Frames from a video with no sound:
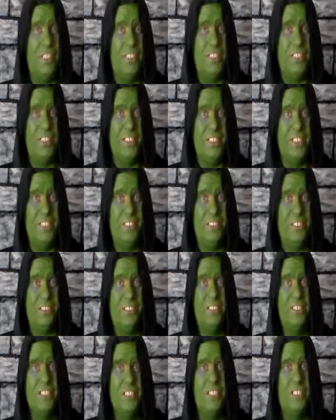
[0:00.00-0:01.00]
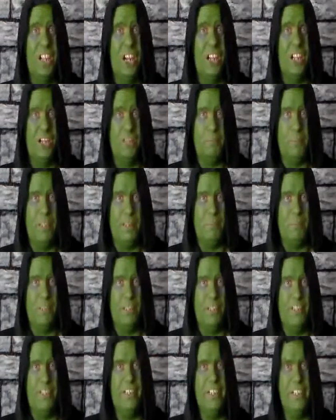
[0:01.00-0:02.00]
face it, it's ugly,
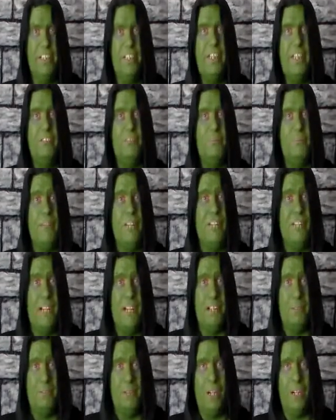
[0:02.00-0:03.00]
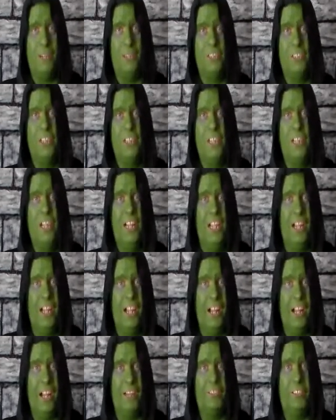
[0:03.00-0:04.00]
people. It gives me nightmares,
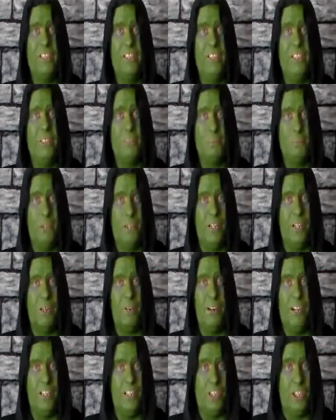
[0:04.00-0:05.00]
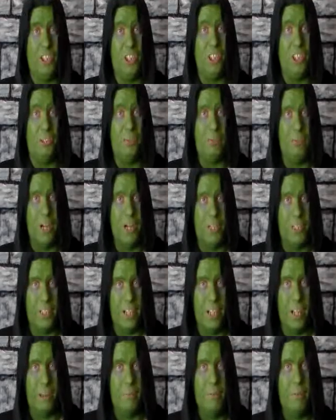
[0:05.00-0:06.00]
and I've seen some pretty crazy shit in my
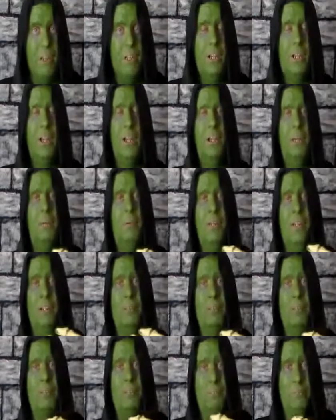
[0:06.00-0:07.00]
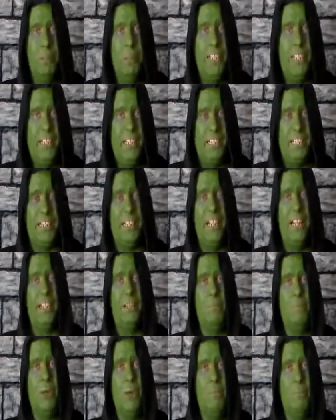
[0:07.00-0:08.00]
time. But please
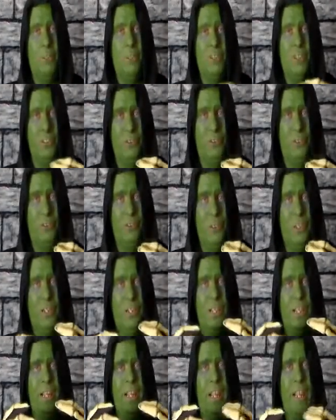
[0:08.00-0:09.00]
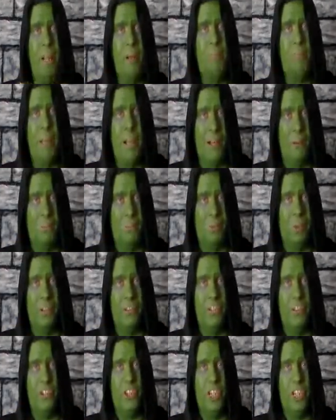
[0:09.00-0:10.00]
take a moment to help out
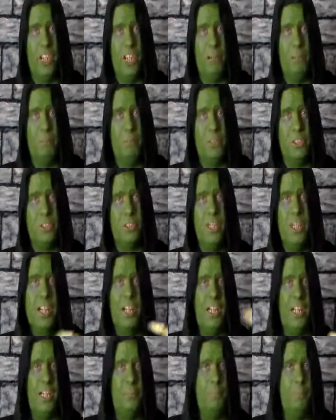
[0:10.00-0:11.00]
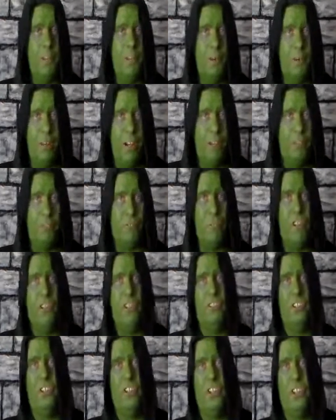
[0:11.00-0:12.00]
Brother James. He's been a great
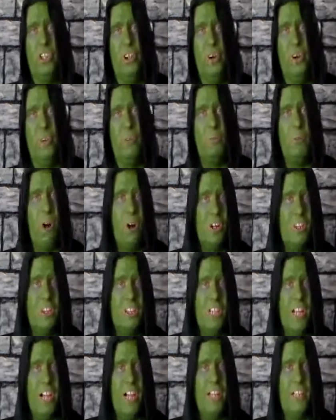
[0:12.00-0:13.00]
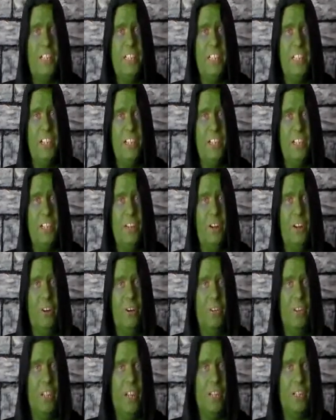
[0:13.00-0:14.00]
friend of the show, our sidekick, you
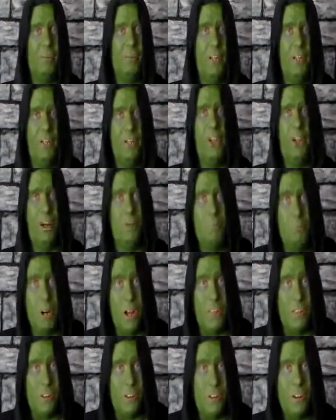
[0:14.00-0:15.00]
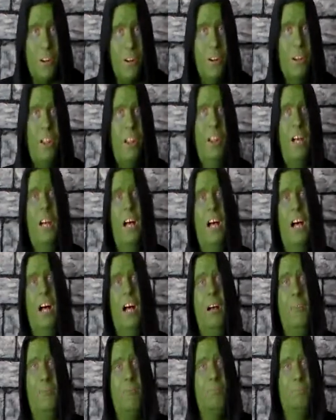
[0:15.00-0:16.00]
know, and not to mention our brother.
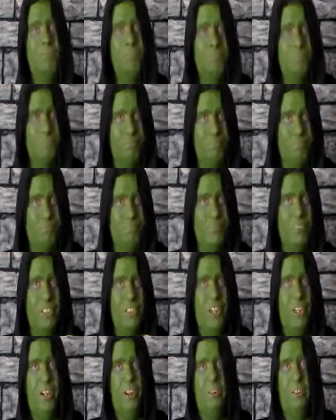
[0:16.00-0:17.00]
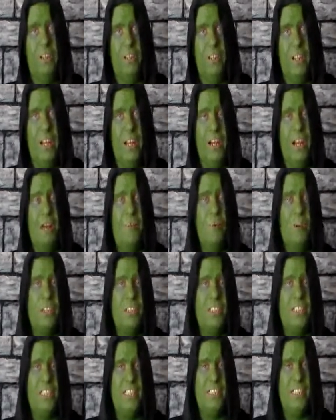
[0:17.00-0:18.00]
You know, and I
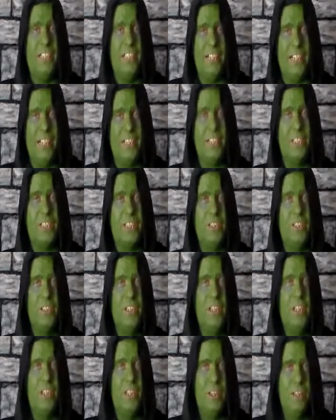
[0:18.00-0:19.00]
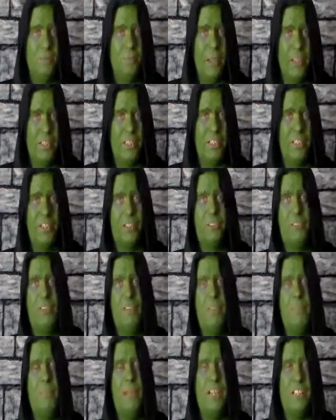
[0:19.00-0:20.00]
want to see that he gets the
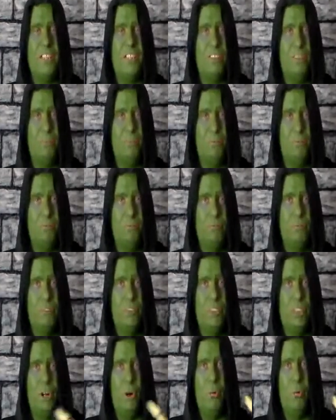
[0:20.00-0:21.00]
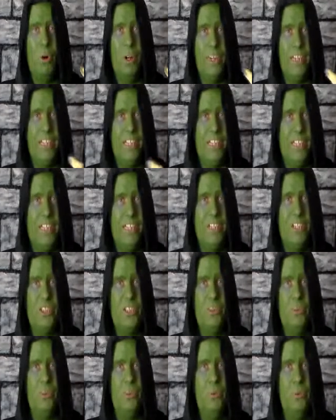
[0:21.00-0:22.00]
best of, you know, what he needs
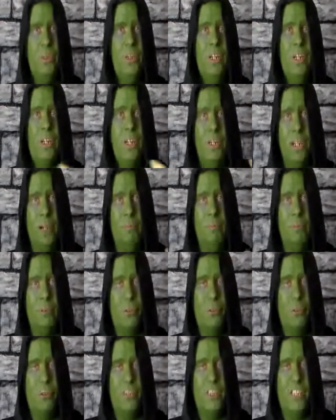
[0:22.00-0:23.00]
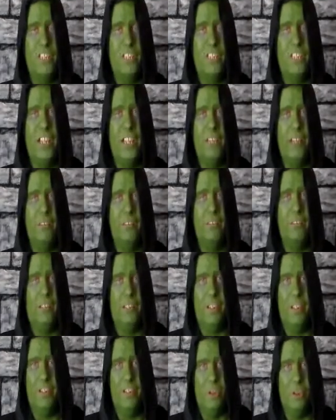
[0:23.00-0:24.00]
to come through this and
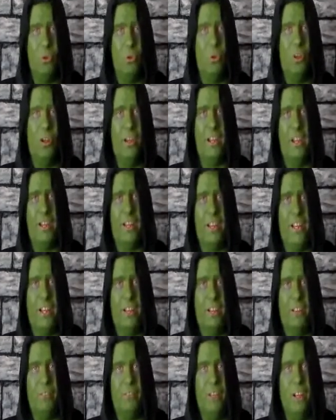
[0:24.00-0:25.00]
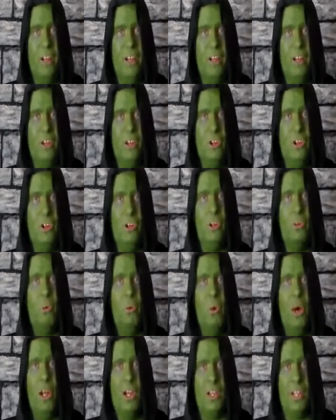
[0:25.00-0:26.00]
enjoy and get a good
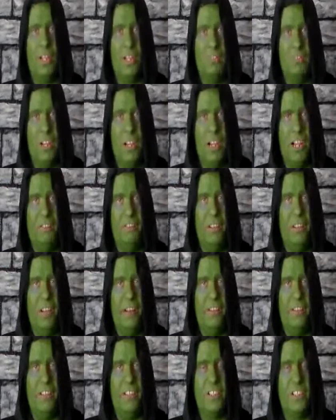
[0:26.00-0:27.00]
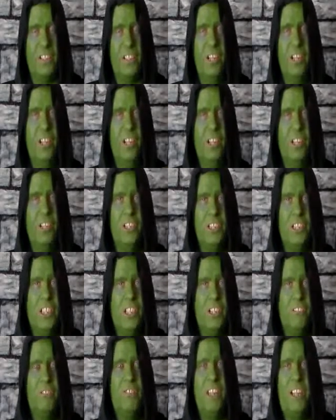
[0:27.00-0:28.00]
quality of life out of this. Because
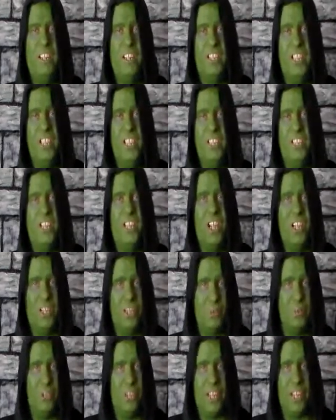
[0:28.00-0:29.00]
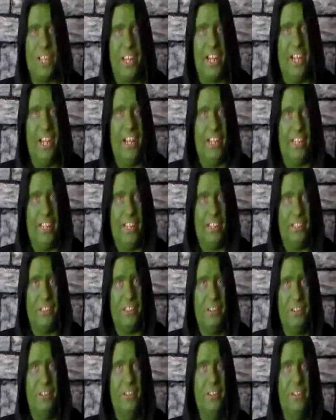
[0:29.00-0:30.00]
let's face it sucks when you can't
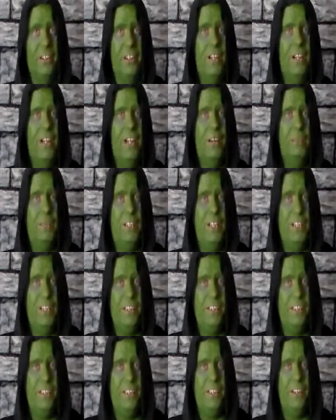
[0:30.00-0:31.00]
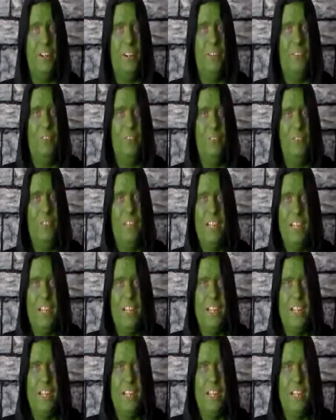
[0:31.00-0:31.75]
eat. I mean, you know,